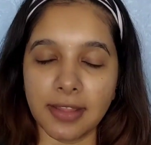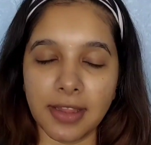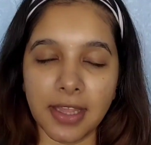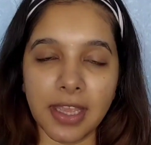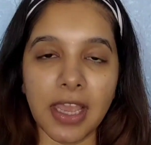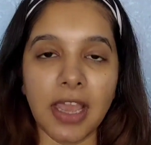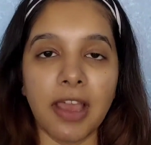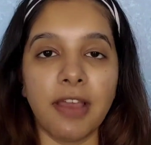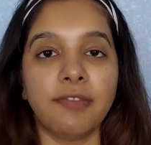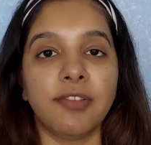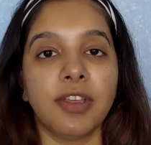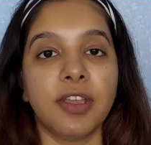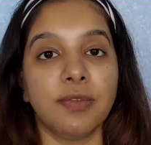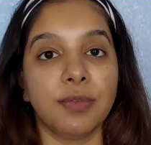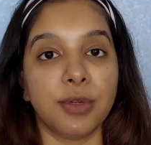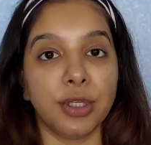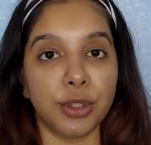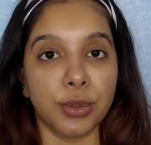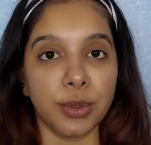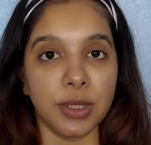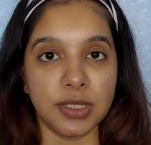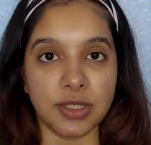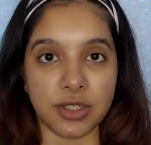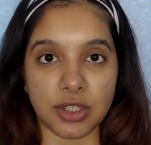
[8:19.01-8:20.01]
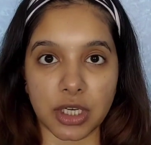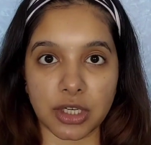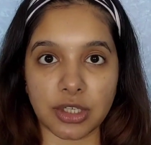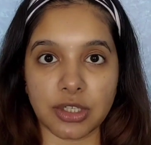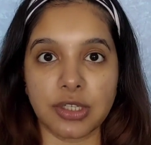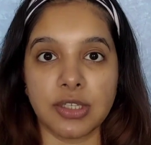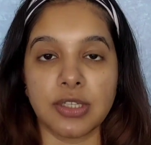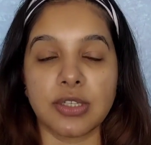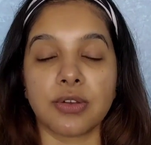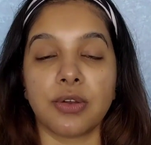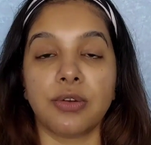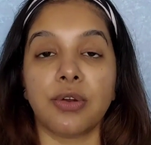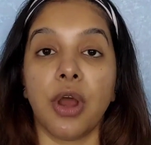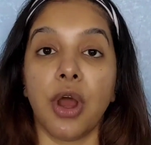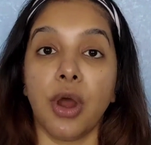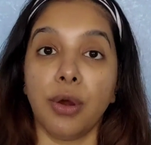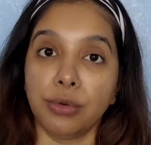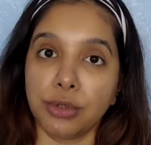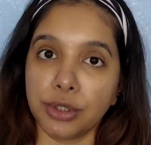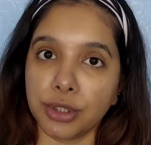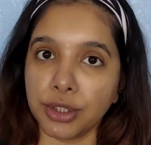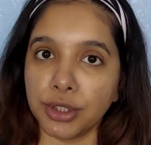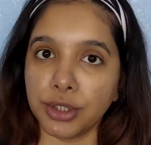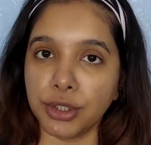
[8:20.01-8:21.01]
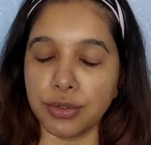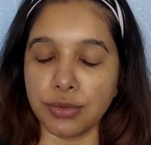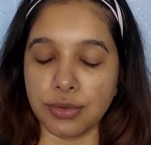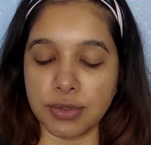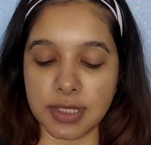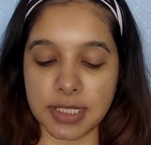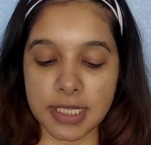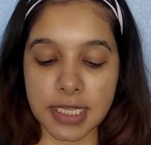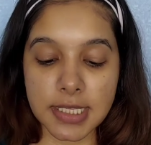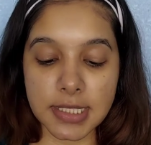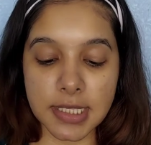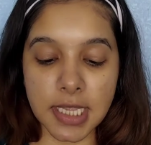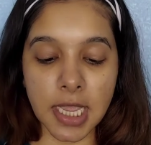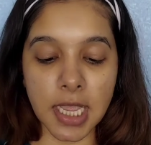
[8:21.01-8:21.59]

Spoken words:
they have given you instructions on how to use this.